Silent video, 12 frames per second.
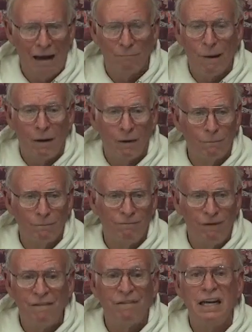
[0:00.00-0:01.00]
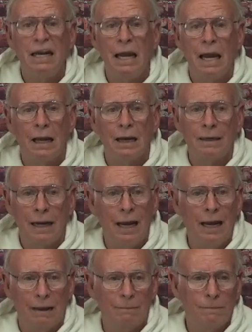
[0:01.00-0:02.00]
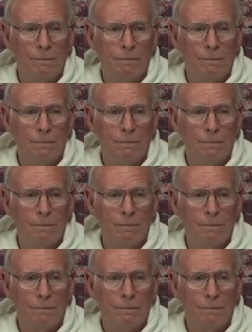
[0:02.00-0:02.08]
bought 50 at a time.